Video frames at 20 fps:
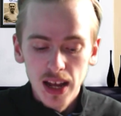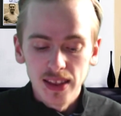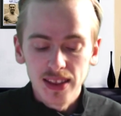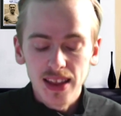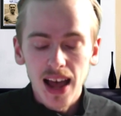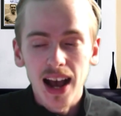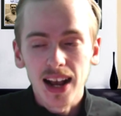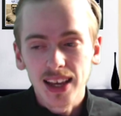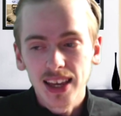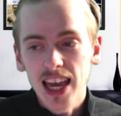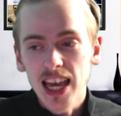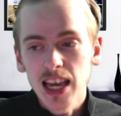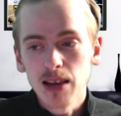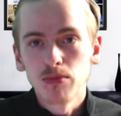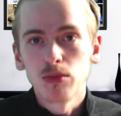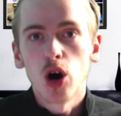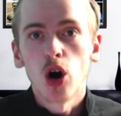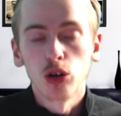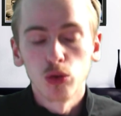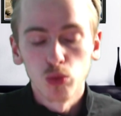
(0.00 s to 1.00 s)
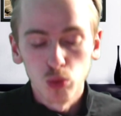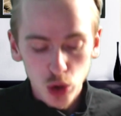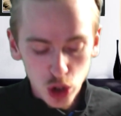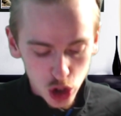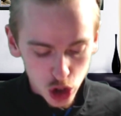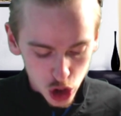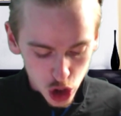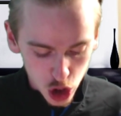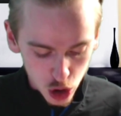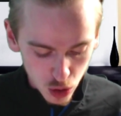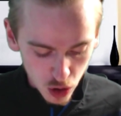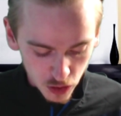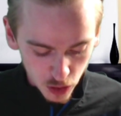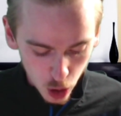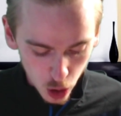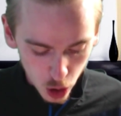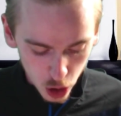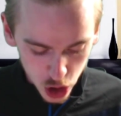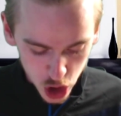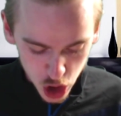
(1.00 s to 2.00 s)
that game onwards to, of
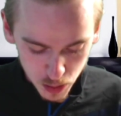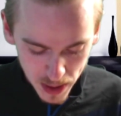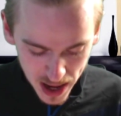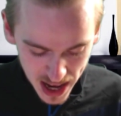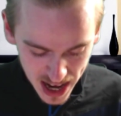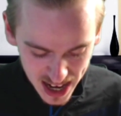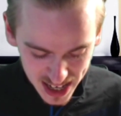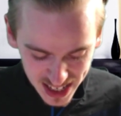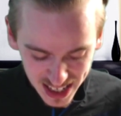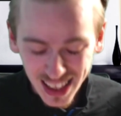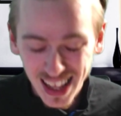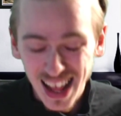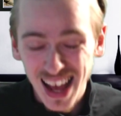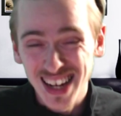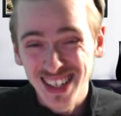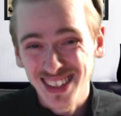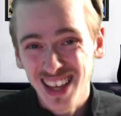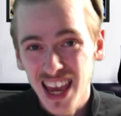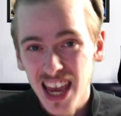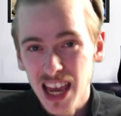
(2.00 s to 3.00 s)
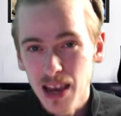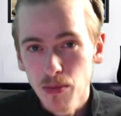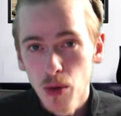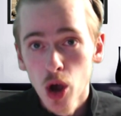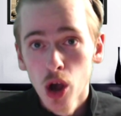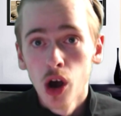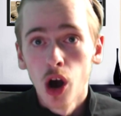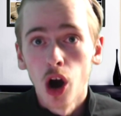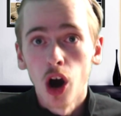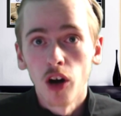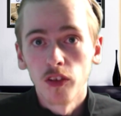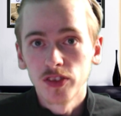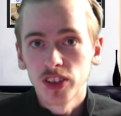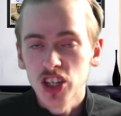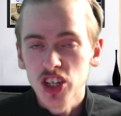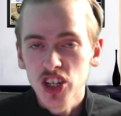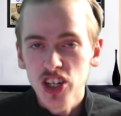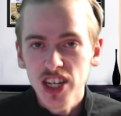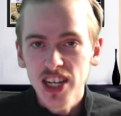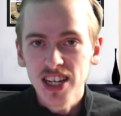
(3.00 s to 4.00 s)
course, Spurs' last game of the
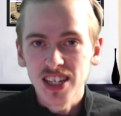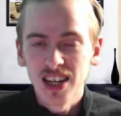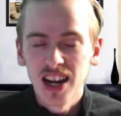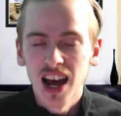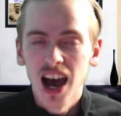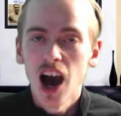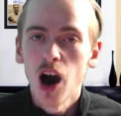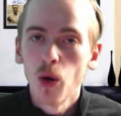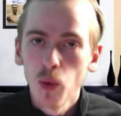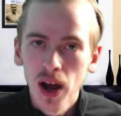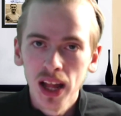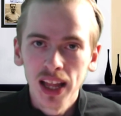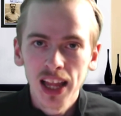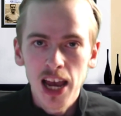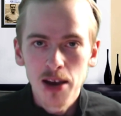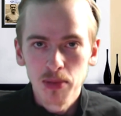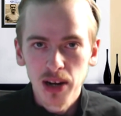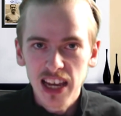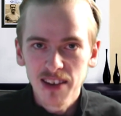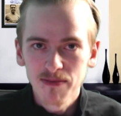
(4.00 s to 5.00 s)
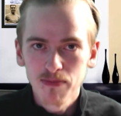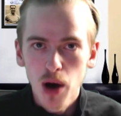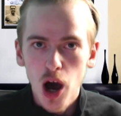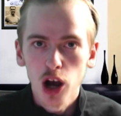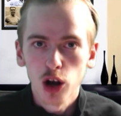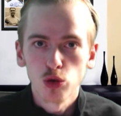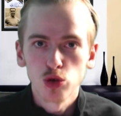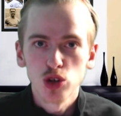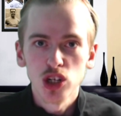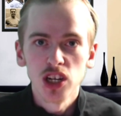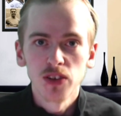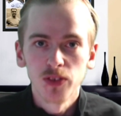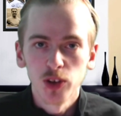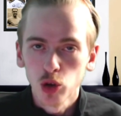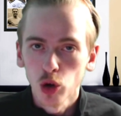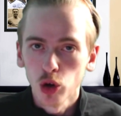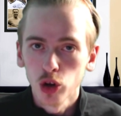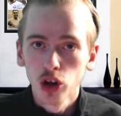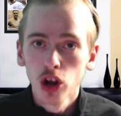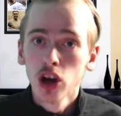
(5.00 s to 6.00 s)
season. How well I believe Marco Silva
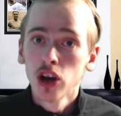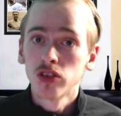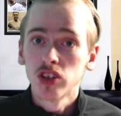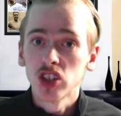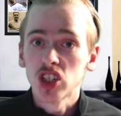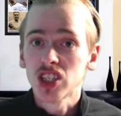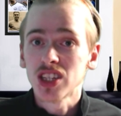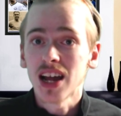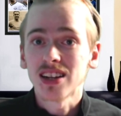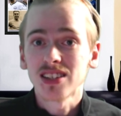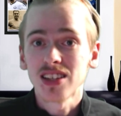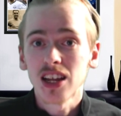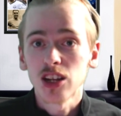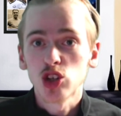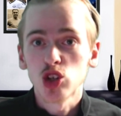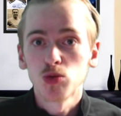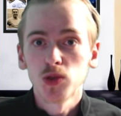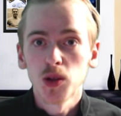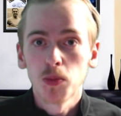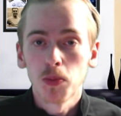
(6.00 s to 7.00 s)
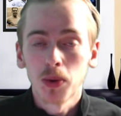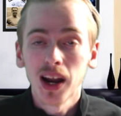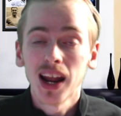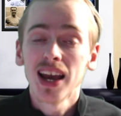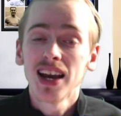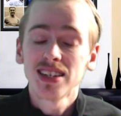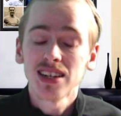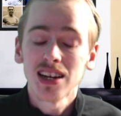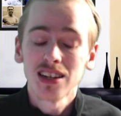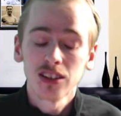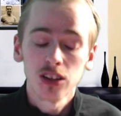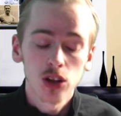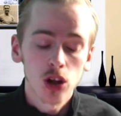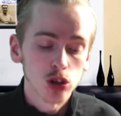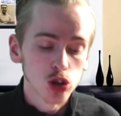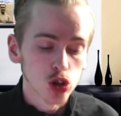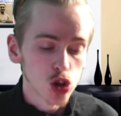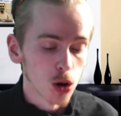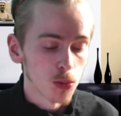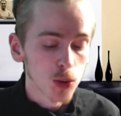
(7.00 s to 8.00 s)
done, the stats that some of the players ended
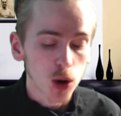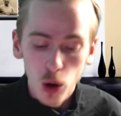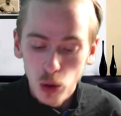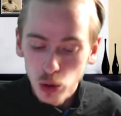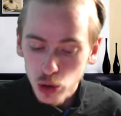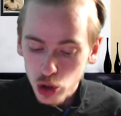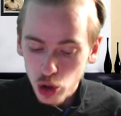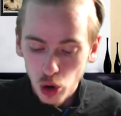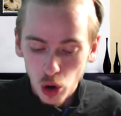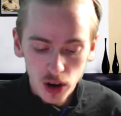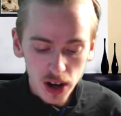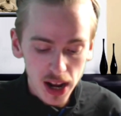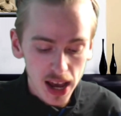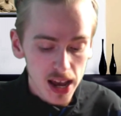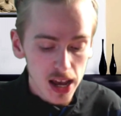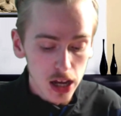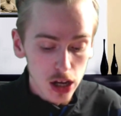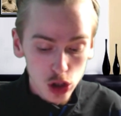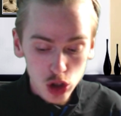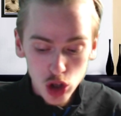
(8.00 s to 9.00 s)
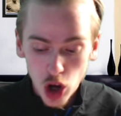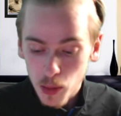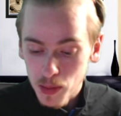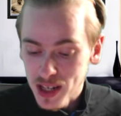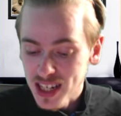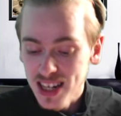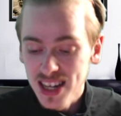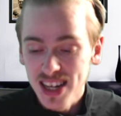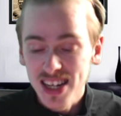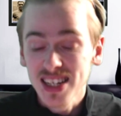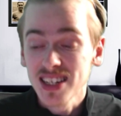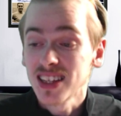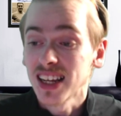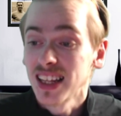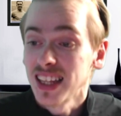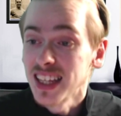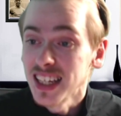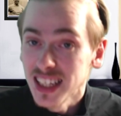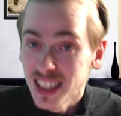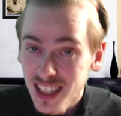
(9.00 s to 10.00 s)
on, top goal scorer, top assists, the
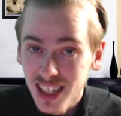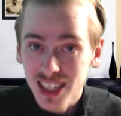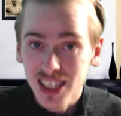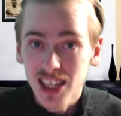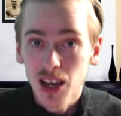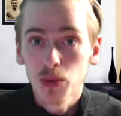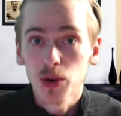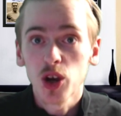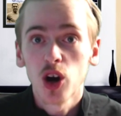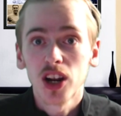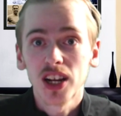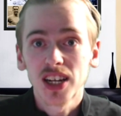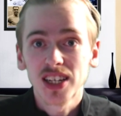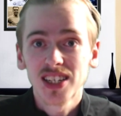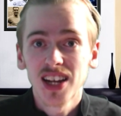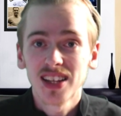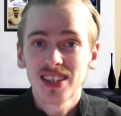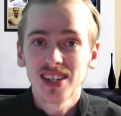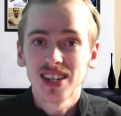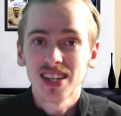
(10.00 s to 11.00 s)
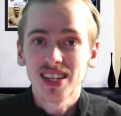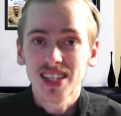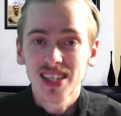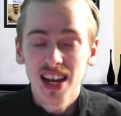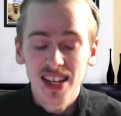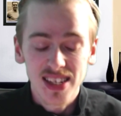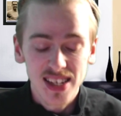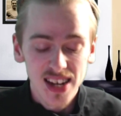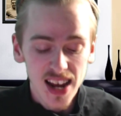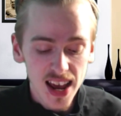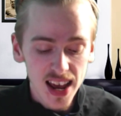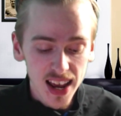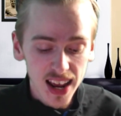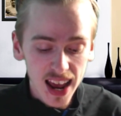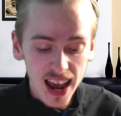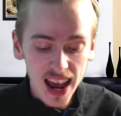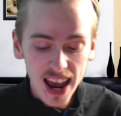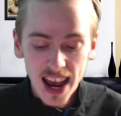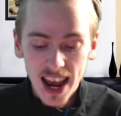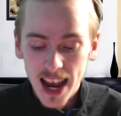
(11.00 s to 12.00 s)
clean sheets that we got, etc.
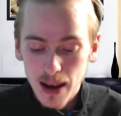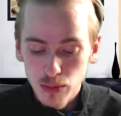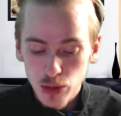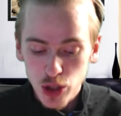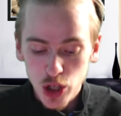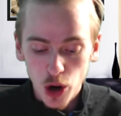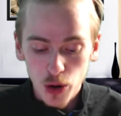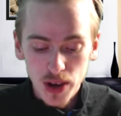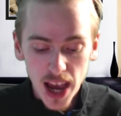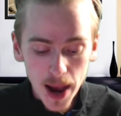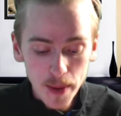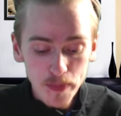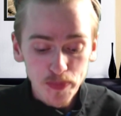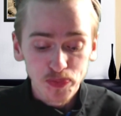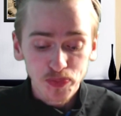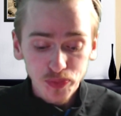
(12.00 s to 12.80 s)
So yeah,